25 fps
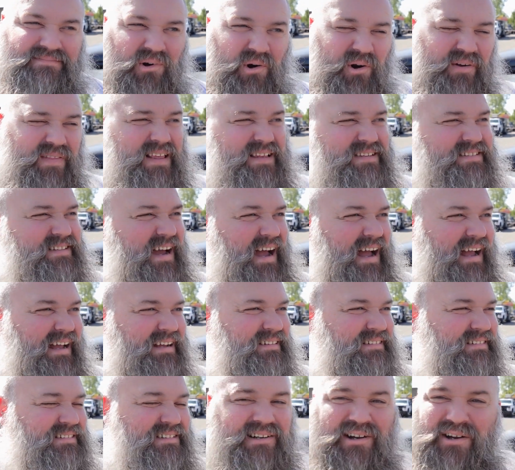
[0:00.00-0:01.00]
or this guy
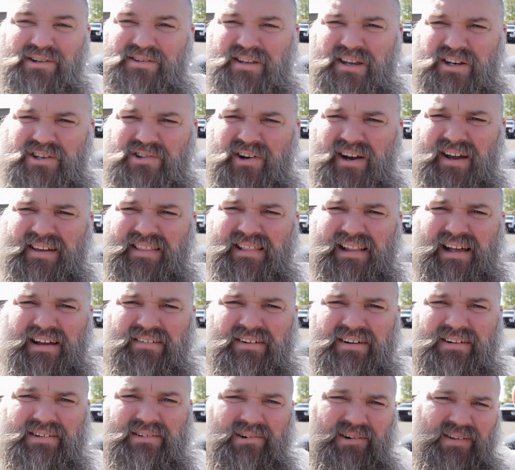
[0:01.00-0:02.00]
who said try the
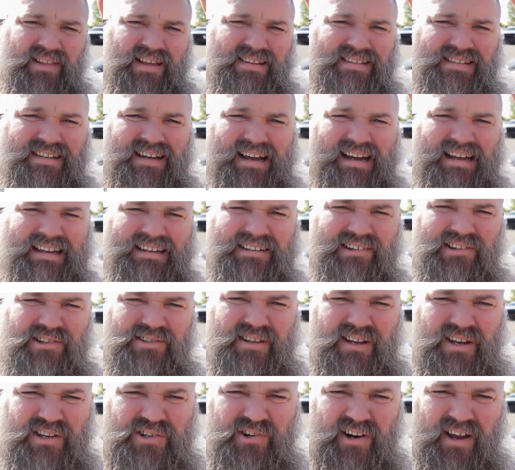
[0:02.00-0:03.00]
lever, or this guy who
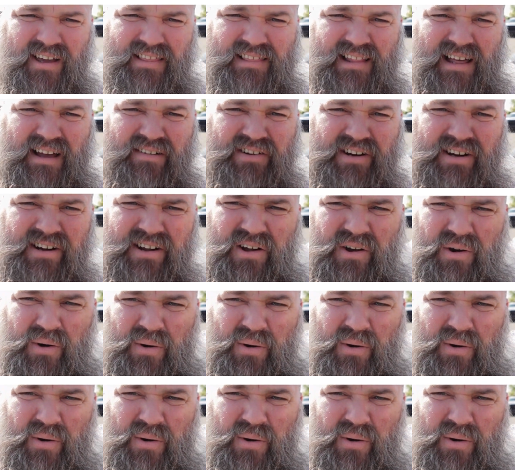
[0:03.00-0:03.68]
said try the lever,